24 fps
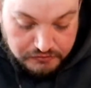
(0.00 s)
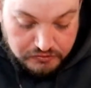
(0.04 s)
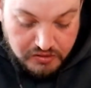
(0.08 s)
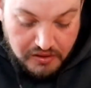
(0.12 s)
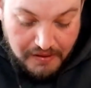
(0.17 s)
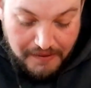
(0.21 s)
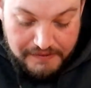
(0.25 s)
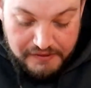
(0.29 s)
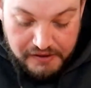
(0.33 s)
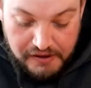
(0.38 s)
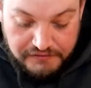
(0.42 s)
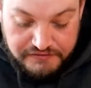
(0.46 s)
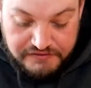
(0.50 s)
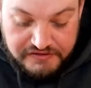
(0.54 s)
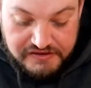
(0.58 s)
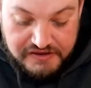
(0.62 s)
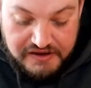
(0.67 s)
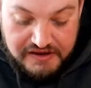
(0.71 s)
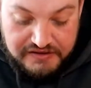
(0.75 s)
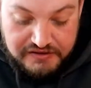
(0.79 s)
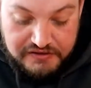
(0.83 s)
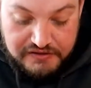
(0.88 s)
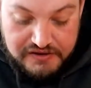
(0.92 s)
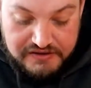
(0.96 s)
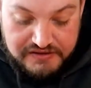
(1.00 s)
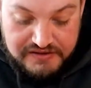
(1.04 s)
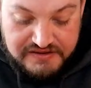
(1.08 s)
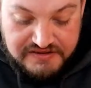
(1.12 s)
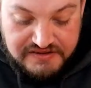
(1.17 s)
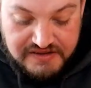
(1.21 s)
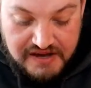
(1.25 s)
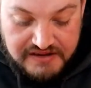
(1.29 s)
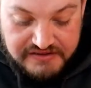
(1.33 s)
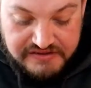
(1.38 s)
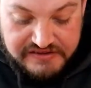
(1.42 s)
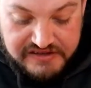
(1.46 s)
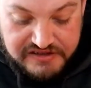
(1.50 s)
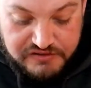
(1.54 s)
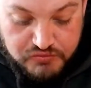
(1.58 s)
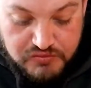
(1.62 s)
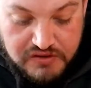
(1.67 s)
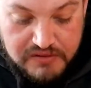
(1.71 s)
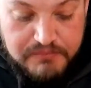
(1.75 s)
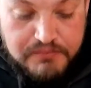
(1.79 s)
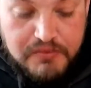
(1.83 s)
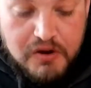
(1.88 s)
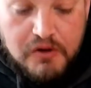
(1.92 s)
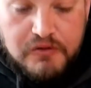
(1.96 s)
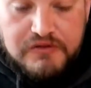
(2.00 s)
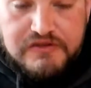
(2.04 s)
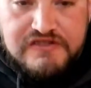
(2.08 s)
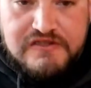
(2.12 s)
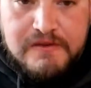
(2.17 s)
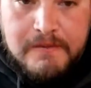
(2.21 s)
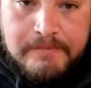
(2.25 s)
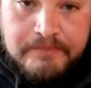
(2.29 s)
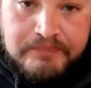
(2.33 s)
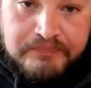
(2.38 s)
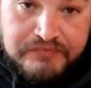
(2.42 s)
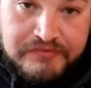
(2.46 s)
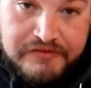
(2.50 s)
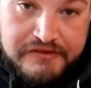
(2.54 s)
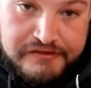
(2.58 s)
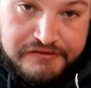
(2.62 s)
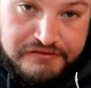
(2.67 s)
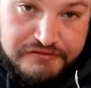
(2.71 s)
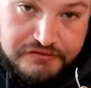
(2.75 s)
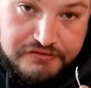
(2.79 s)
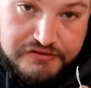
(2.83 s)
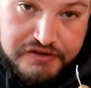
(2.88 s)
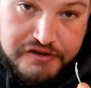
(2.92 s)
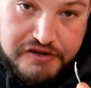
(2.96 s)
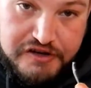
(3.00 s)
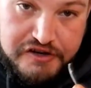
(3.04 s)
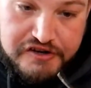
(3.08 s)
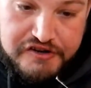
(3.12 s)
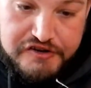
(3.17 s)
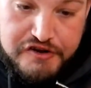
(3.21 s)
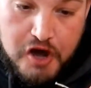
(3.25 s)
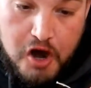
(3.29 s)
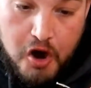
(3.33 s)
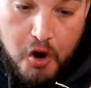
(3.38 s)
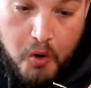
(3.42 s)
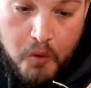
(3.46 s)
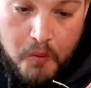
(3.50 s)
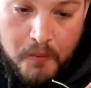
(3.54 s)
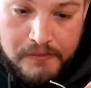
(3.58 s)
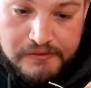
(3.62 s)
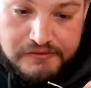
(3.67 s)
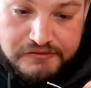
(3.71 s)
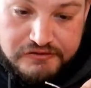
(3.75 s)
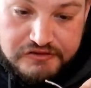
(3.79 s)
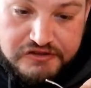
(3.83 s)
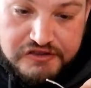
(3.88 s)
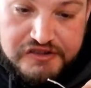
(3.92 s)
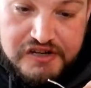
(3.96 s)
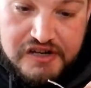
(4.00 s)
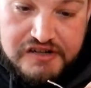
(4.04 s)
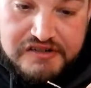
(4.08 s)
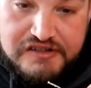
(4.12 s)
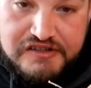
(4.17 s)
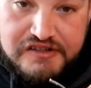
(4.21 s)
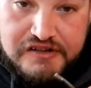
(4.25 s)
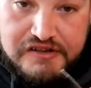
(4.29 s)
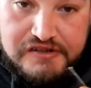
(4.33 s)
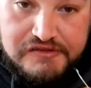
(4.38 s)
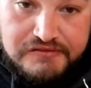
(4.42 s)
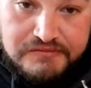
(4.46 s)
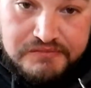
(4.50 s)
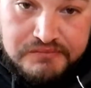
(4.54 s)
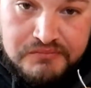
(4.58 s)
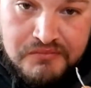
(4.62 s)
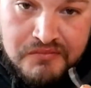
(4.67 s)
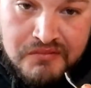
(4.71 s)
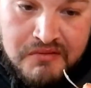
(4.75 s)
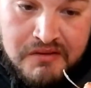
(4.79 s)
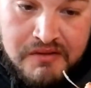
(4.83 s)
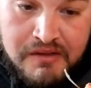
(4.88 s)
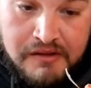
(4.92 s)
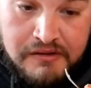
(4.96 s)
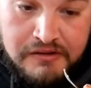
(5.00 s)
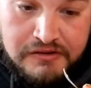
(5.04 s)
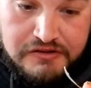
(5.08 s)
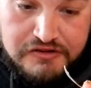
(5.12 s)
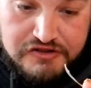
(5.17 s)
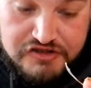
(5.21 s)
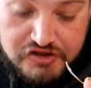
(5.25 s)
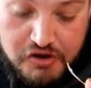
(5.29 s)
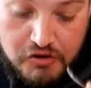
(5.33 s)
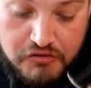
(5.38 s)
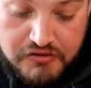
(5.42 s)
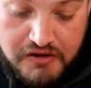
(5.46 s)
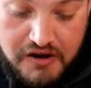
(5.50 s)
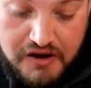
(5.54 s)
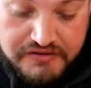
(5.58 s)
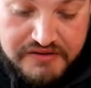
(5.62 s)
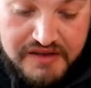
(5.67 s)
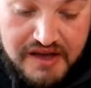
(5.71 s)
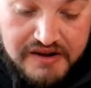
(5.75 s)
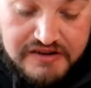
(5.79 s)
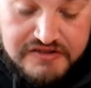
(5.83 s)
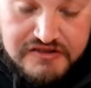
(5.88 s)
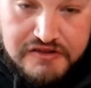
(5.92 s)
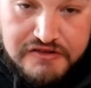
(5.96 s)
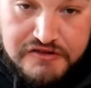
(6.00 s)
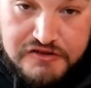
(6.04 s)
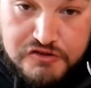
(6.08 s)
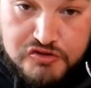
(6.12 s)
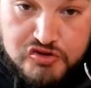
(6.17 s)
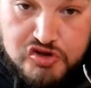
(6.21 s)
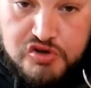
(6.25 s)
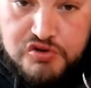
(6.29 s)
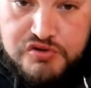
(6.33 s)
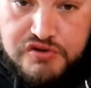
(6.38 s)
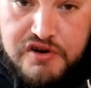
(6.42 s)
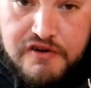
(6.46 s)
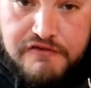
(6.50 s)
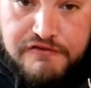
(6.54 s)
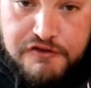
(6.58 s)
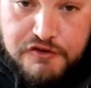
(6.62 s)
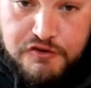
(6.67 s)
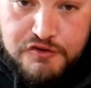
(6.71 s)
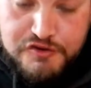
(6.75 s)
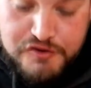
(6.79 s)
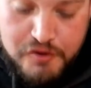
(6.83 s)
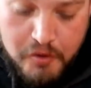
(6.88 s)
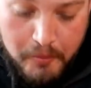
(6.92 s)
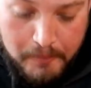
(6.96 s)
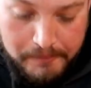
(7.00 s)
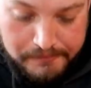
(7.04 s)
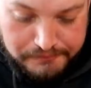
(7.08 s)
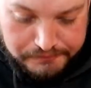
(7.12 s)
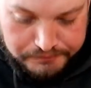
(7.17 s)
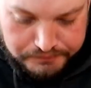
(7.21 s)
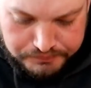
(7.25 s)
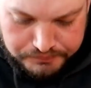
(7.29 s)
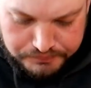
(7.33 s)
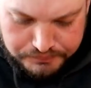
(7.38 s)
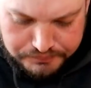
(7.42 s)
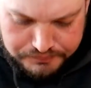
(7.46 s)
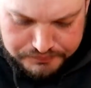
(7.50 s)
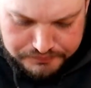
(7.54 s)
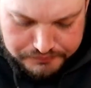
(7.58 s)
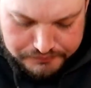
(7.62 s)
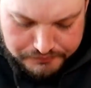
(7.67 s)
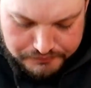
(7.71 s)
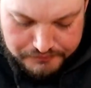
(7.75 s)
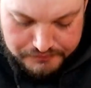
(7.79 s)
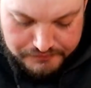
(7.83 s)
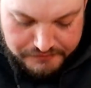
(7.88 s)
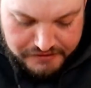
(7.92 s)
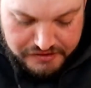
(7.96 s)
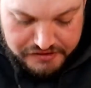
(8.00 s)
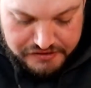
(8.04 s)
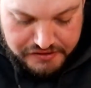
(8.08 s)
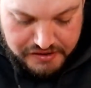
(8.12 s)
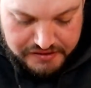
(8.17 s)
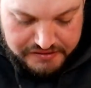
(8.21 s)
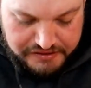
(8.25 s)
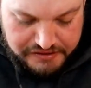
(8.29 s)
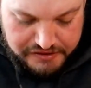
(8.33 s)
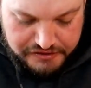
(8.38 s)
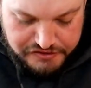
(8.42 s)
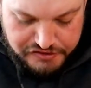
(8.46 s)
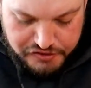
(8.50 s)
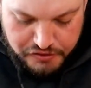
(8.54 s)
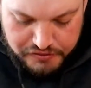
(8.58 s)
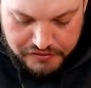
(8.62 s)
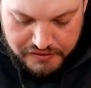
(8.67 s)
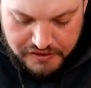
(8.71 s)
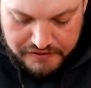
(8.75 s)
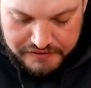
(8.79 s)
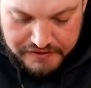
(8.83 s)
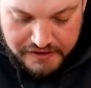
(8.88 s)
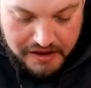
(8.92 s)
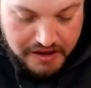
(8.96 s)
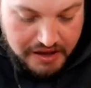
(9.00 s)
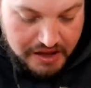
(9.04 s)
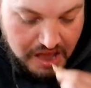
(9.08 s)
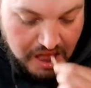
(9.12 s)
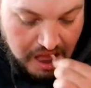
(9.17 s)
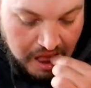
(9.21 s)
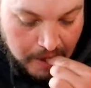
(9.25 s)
I mean, obviously, like, look at the size of these rib bones. You're going to know. You're not going to choke on that. As long as you chew your food, you're not going to choke on that.